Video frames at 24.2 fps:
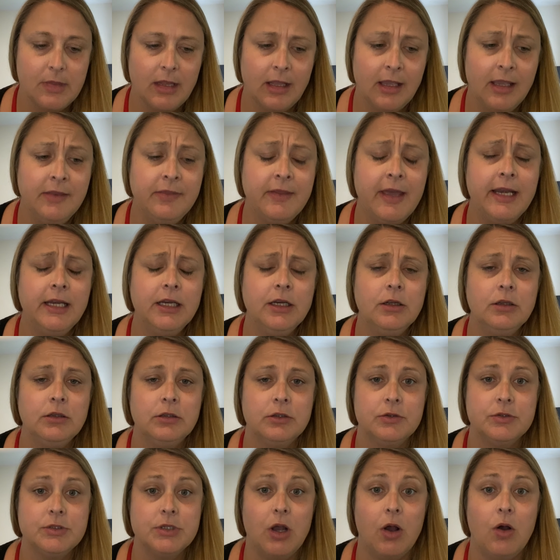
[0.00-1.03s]
And that
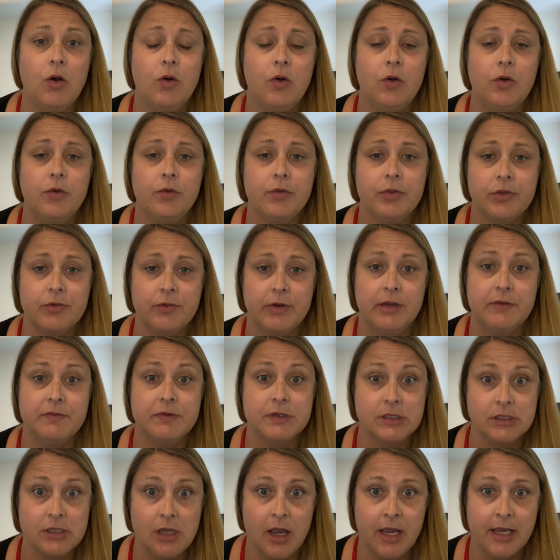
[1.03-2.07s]
includes all 3 of
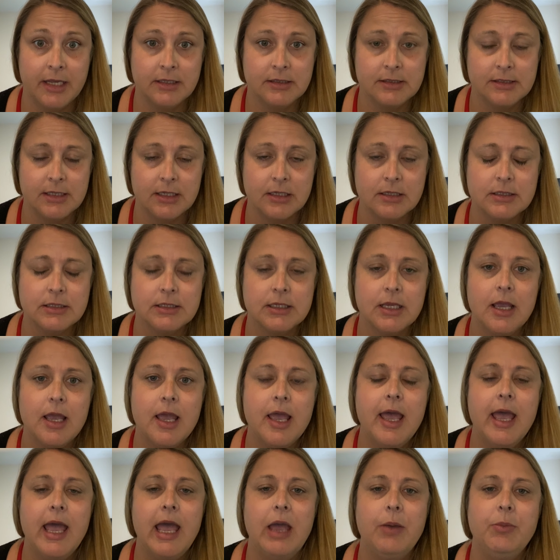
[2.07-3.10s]
the sciences.
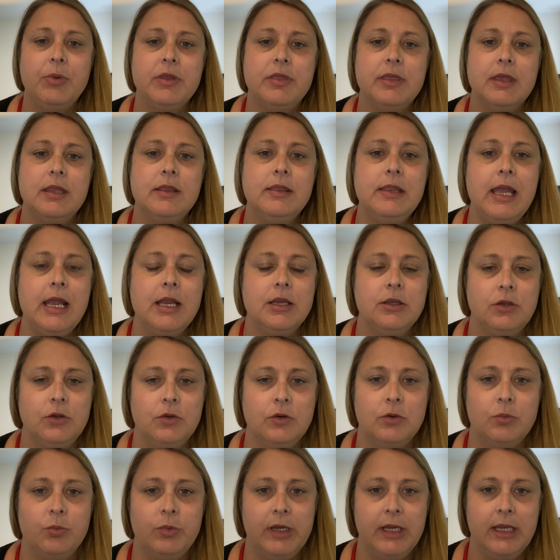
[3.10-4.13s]
And within that
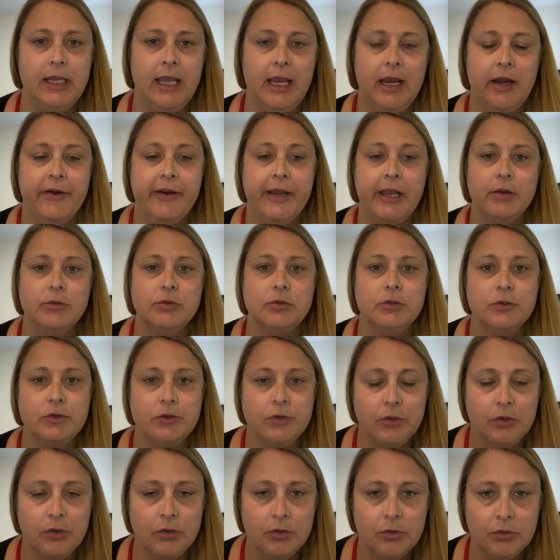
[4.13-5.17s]
unit, we carry out
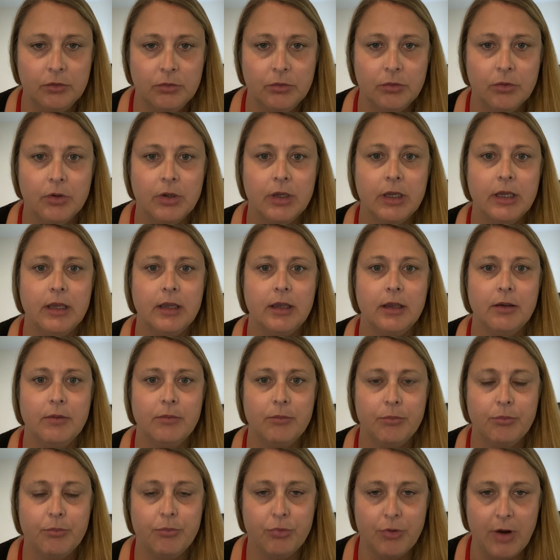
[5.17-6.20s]
2
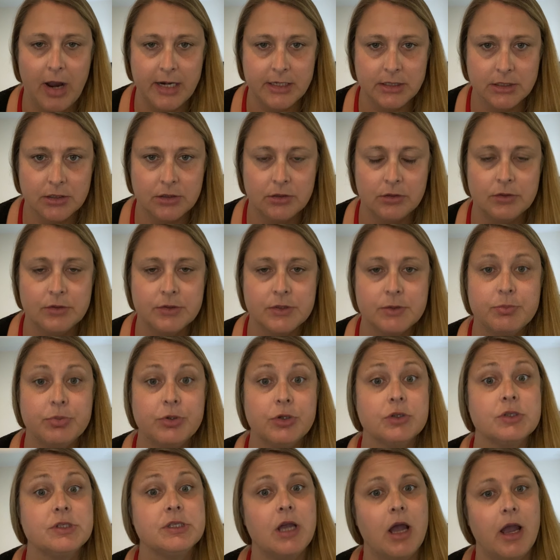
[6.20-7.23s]
practicals
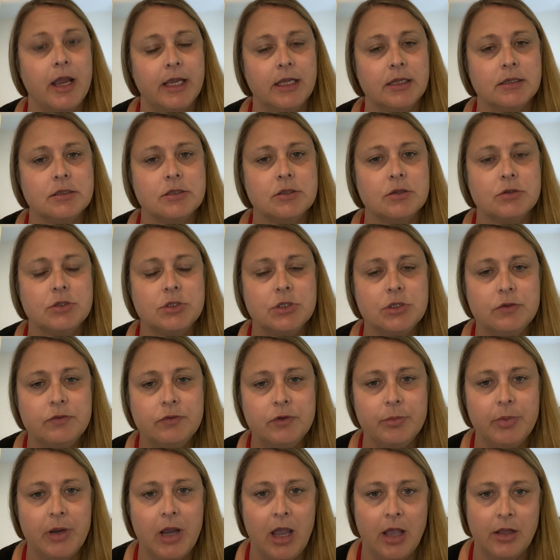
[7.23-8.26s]
per science. So 2
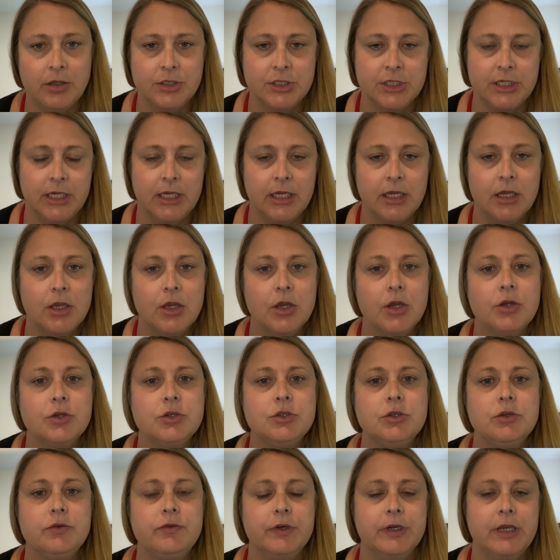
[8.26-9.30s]
for biology,
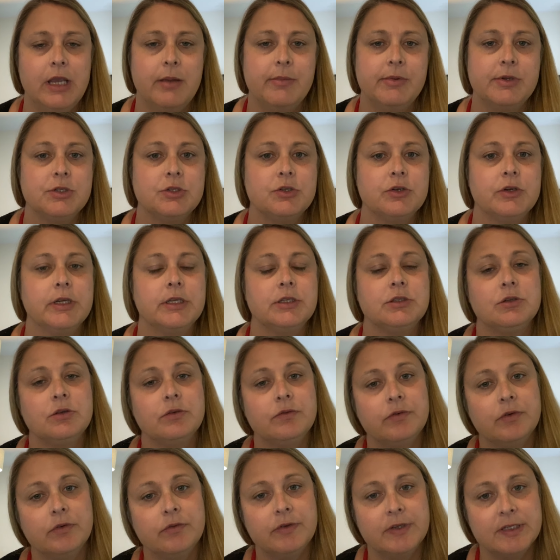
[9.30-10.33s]
2 for chemistry, and 2
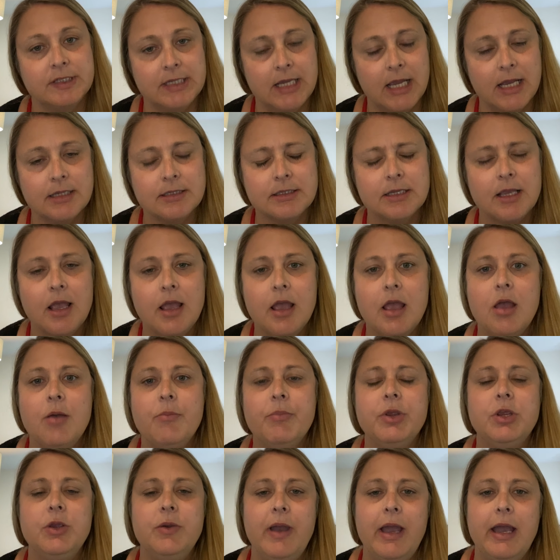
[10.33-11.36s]
for physics.
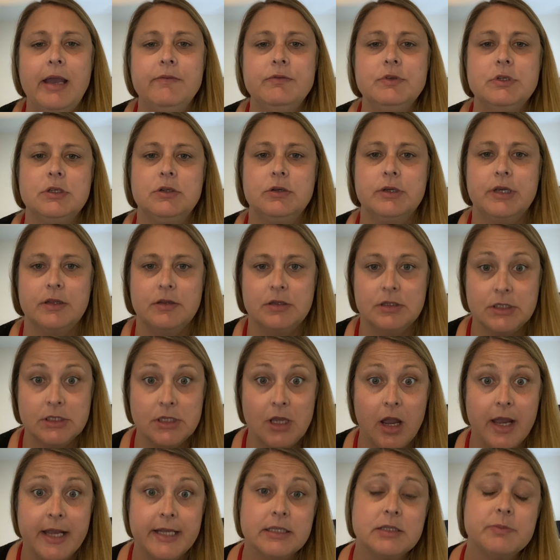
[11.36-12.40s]
But you have to look at the
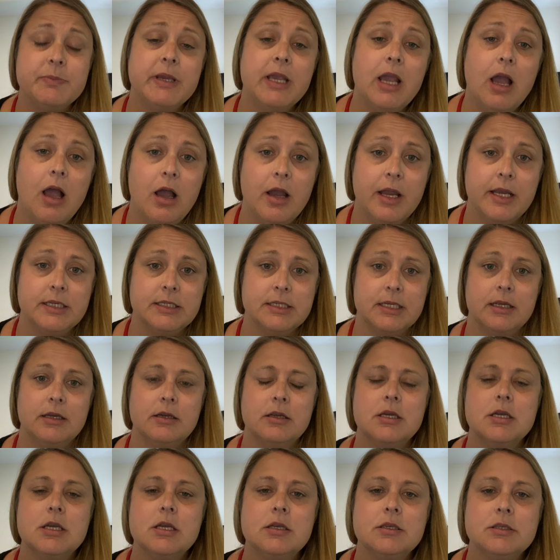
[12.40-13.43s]
science behind it.
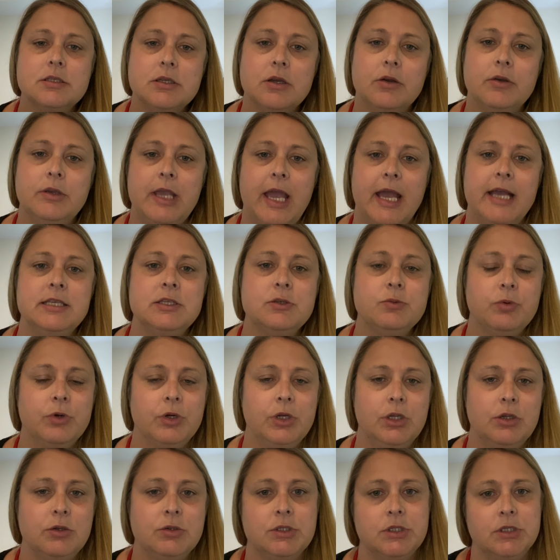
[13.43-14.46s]
So yes, we're
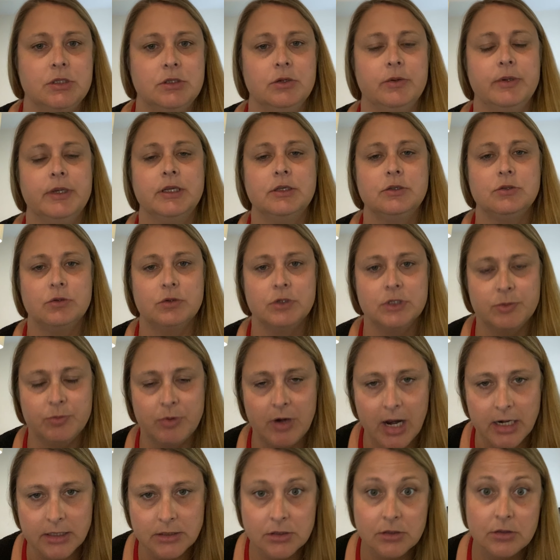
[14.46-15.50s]
used to doing endorsed
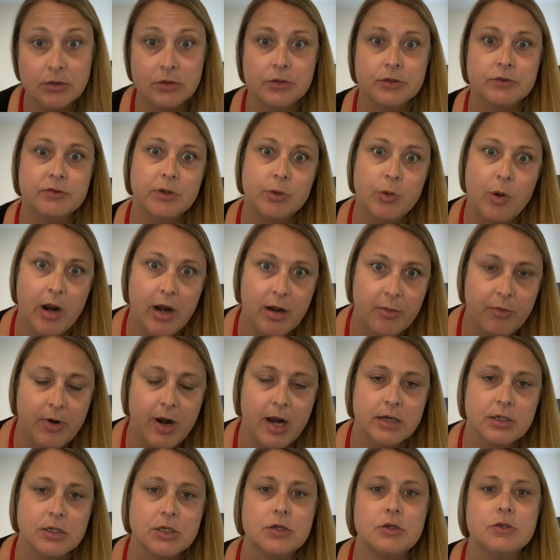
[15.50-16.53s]
practicals, required
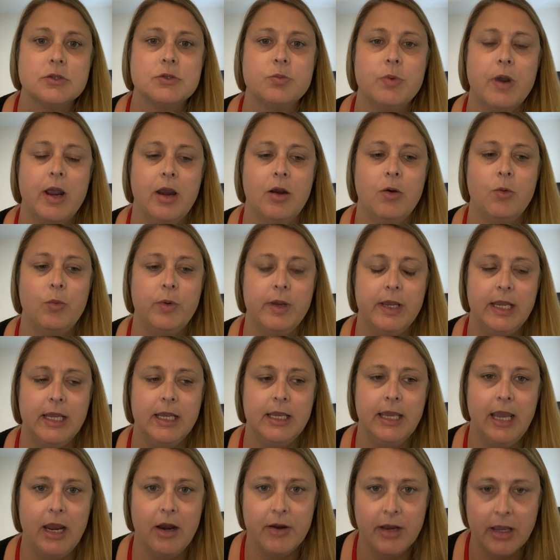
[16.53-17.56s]
practicals, where we
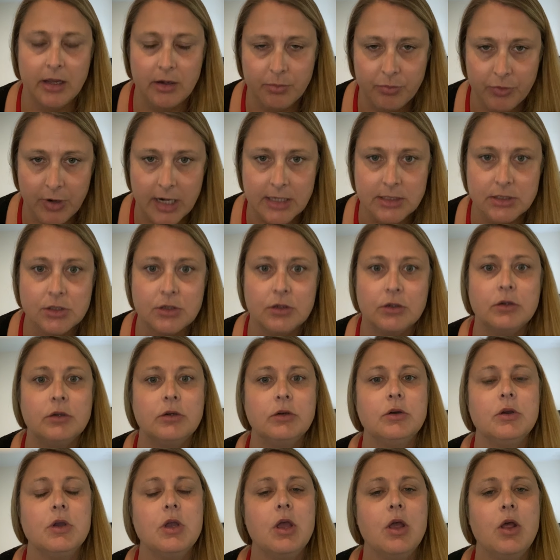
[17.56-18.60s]
carry out a
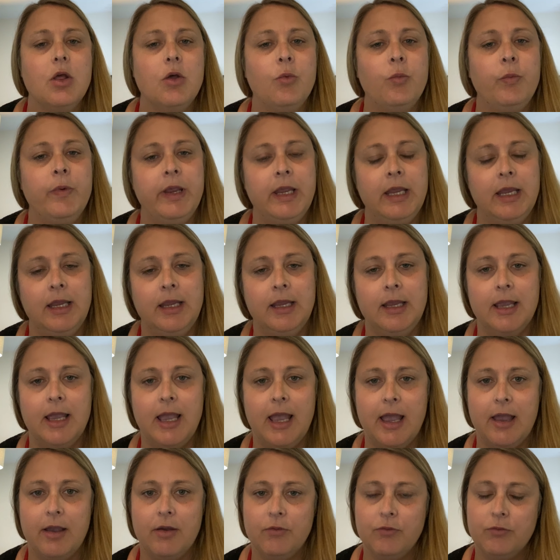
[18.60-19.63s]
practical, we
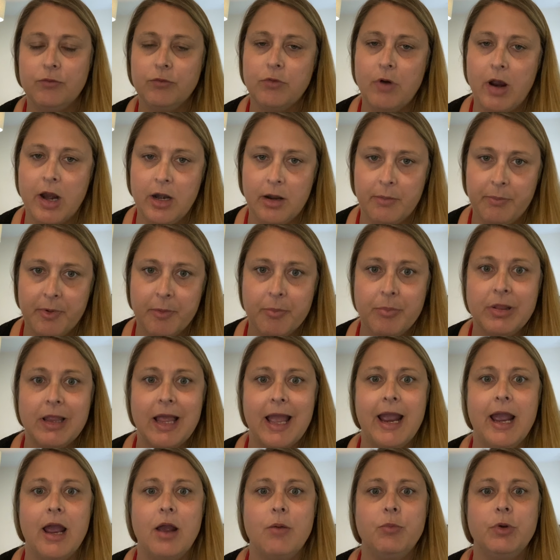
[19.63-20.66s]
write up a
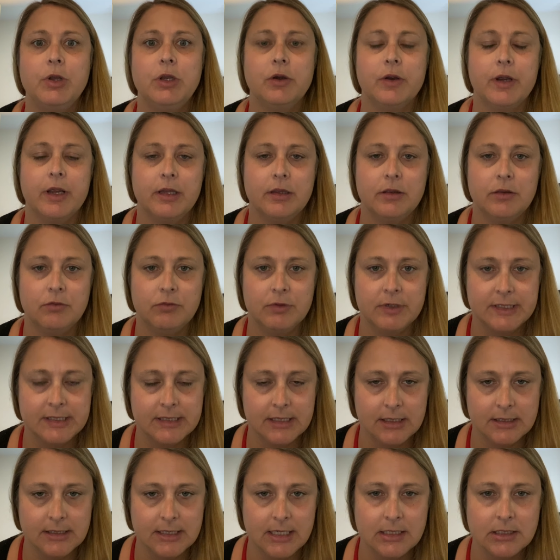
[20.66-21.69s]
plan, we look at the
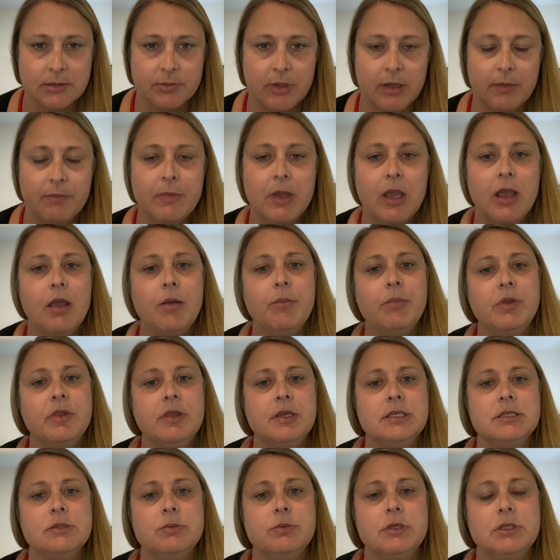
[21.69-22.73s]
risk assessment. But
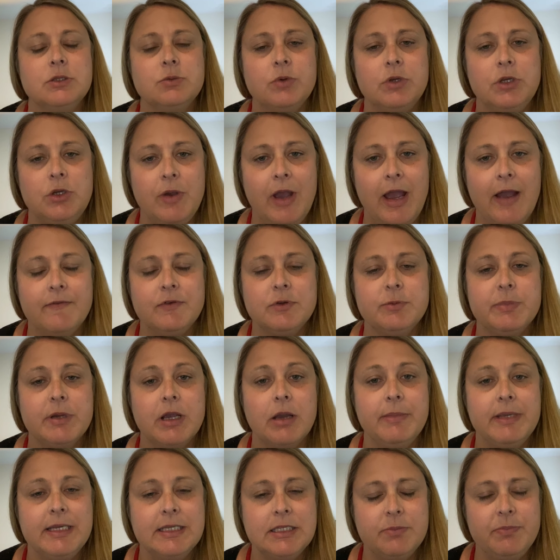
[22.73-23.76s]
this one is when you have to
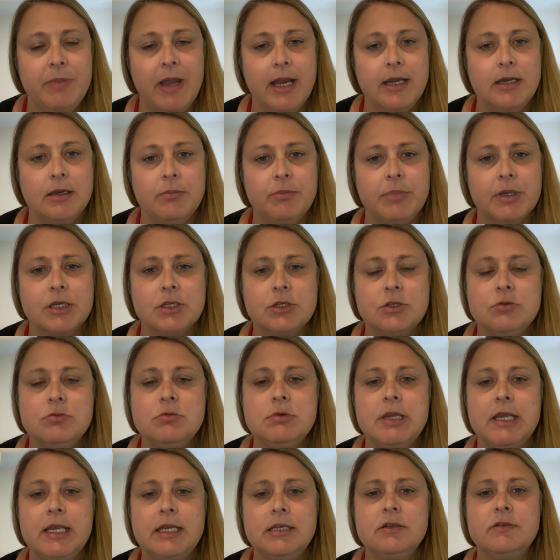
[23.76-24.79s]
become independent because you
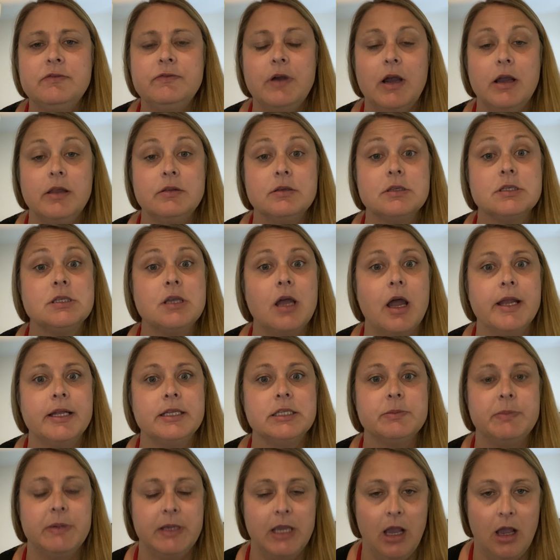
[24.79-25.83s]
need to find the
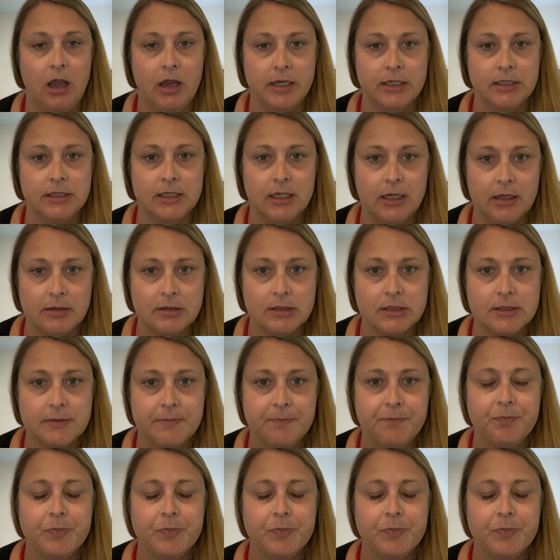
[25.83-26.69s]
science behind it.